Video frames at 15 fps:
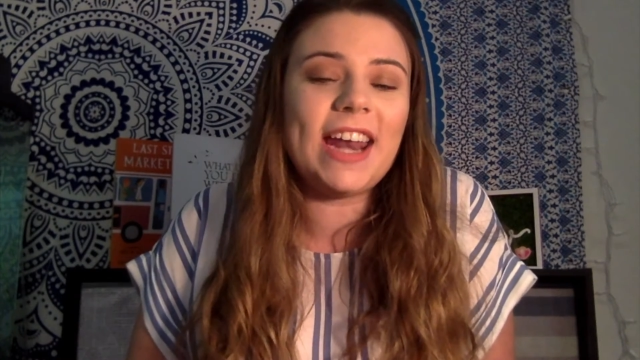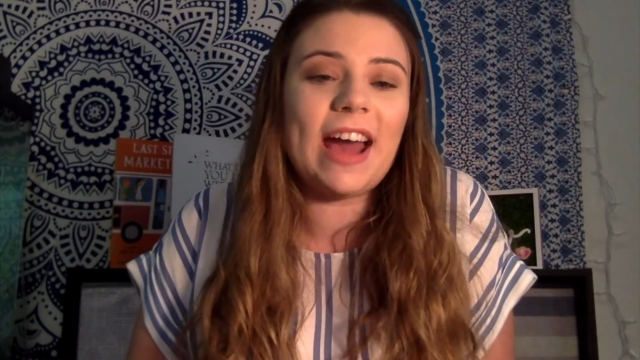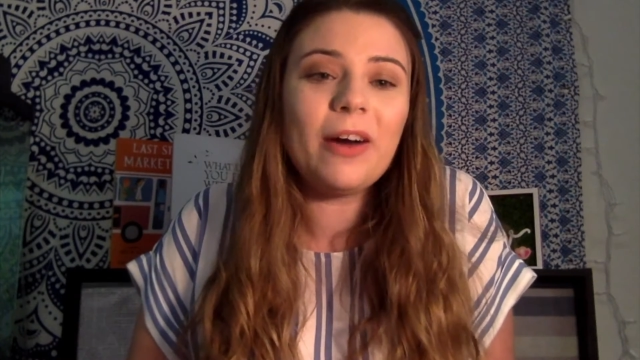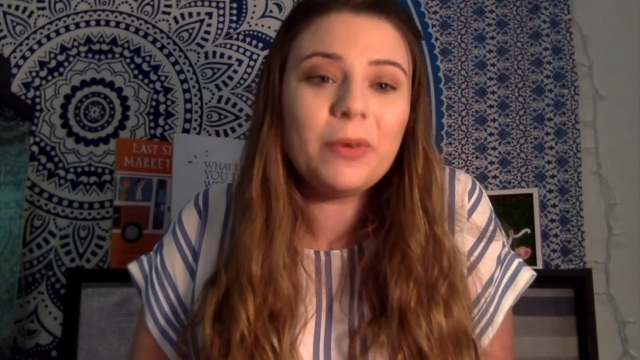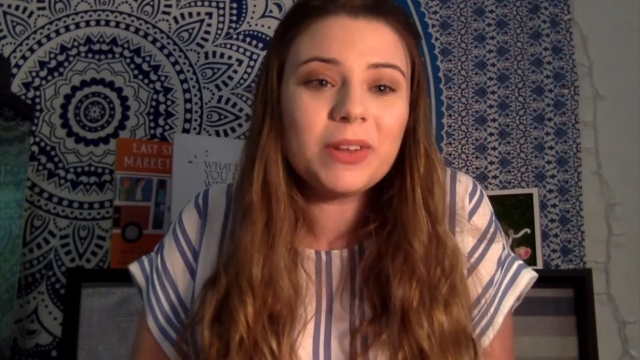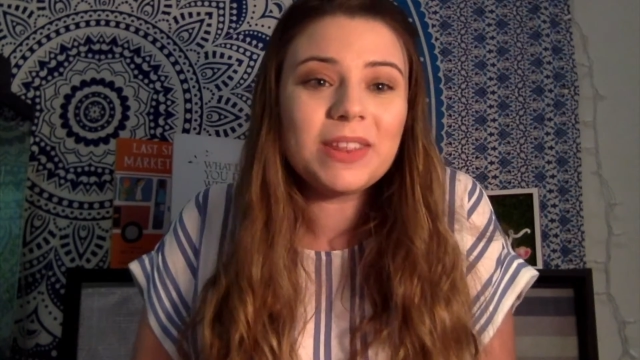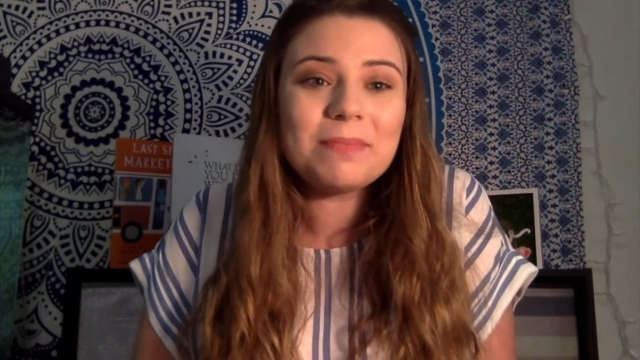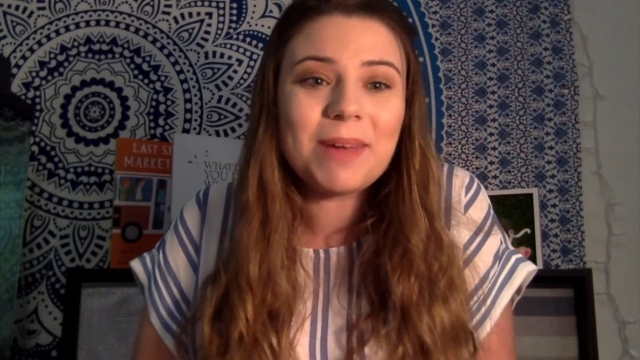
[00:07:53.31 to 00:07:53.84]

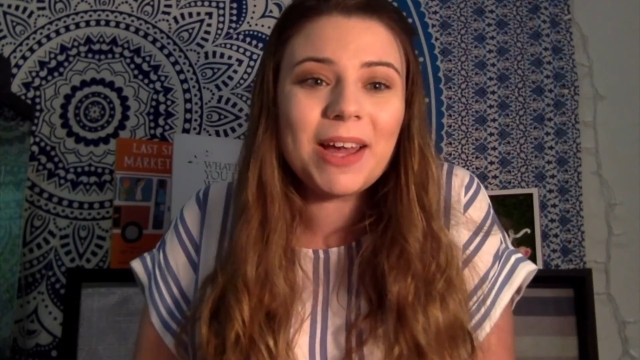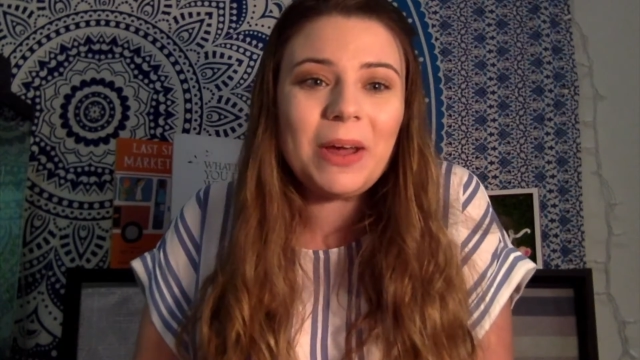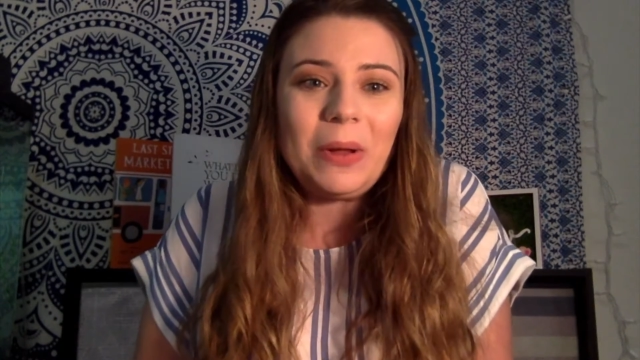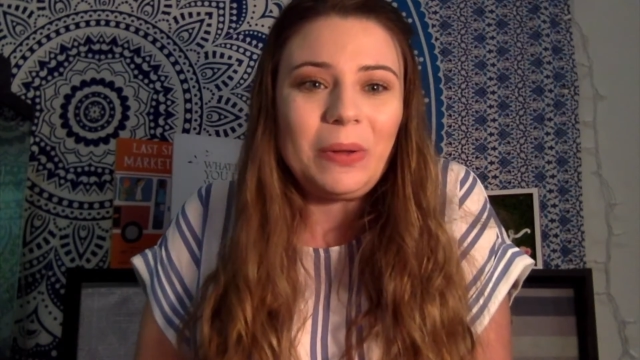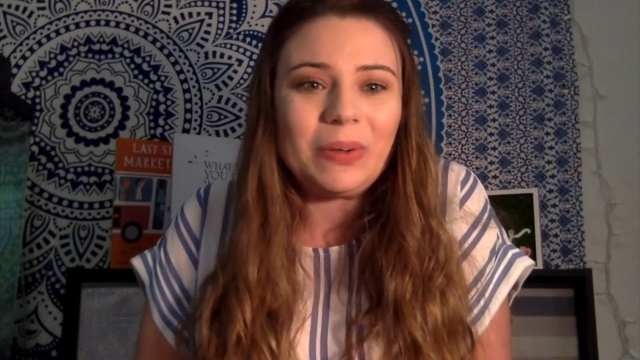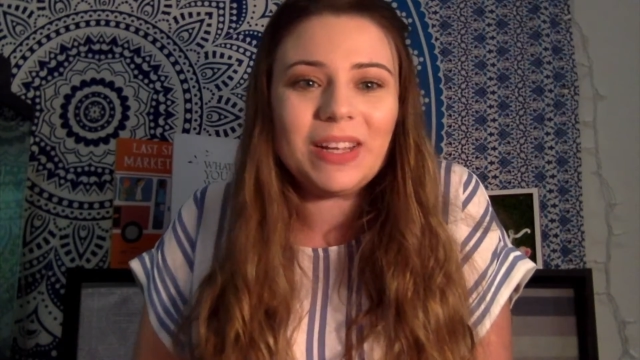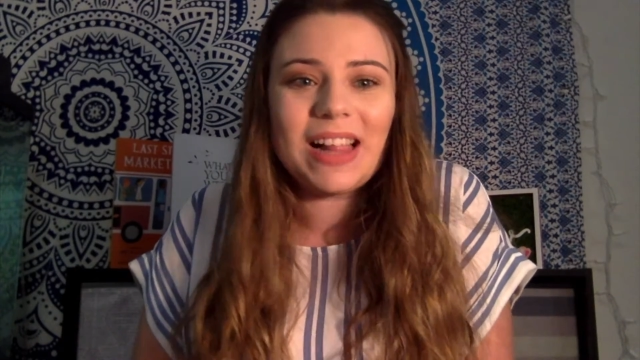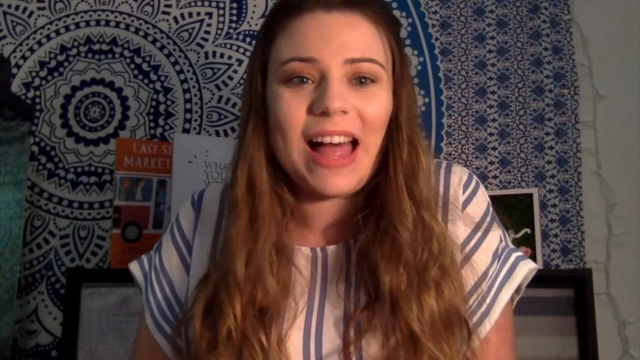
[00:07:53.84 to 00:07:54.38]
out within my
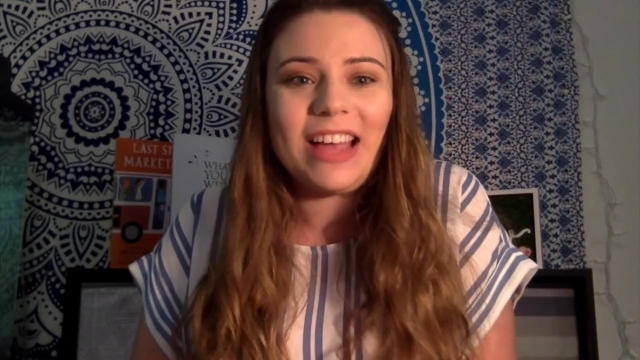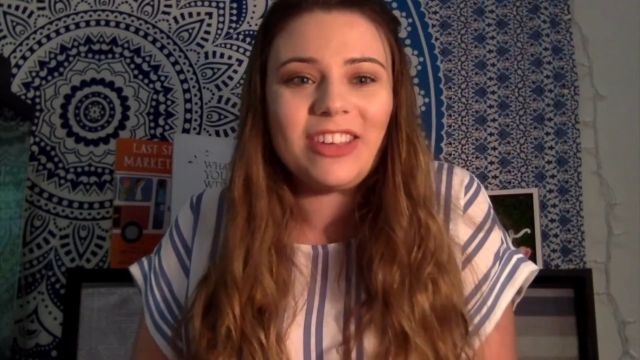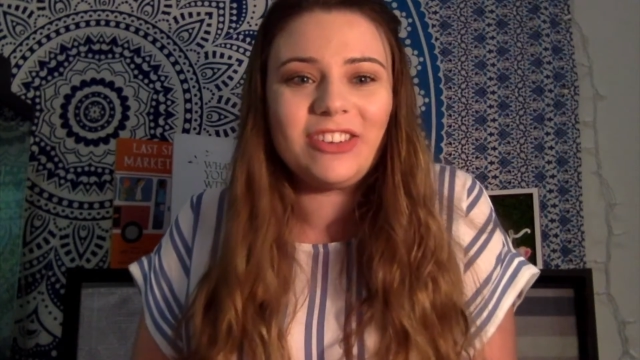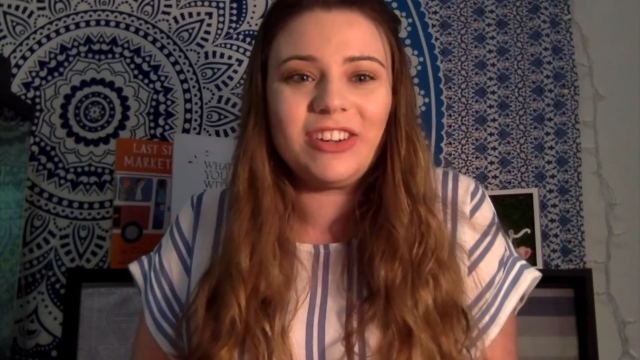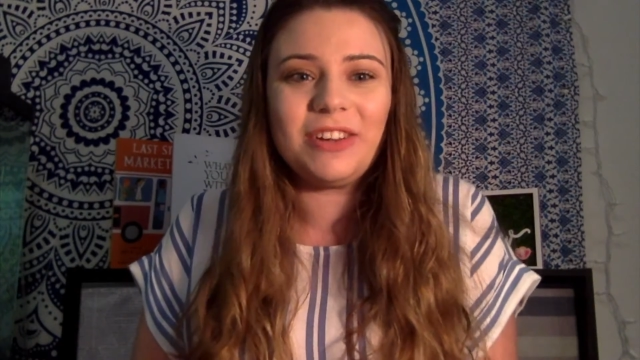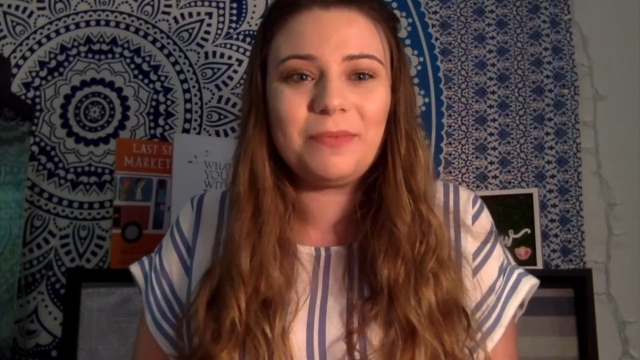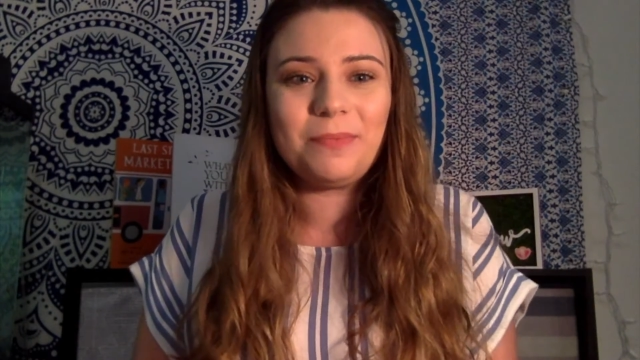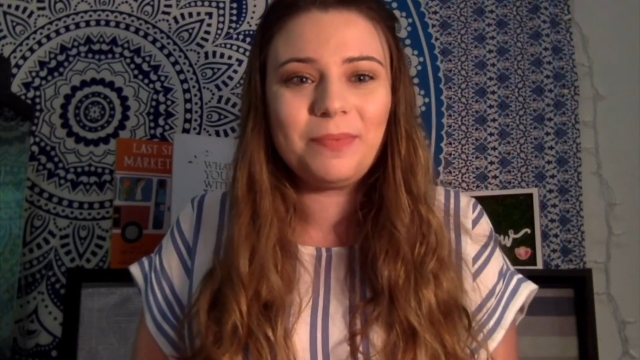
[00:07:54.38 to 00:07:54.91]
own
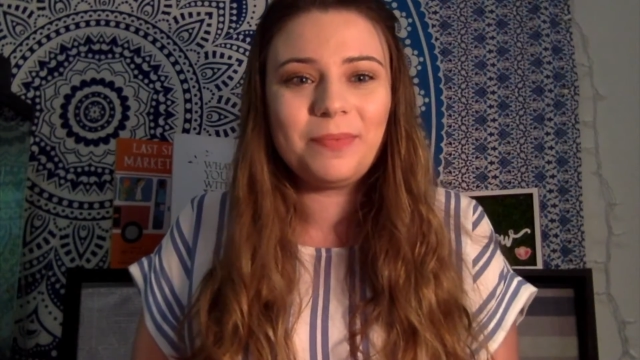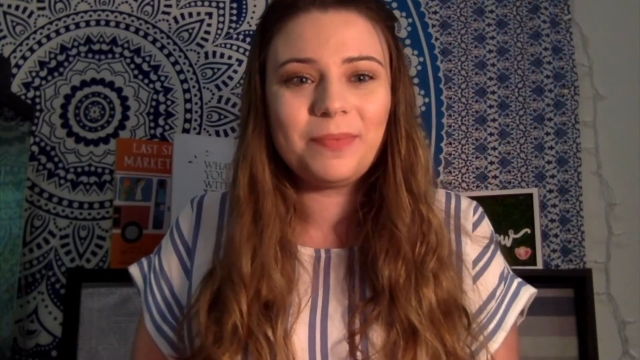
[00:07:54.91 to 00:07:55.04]
classroom.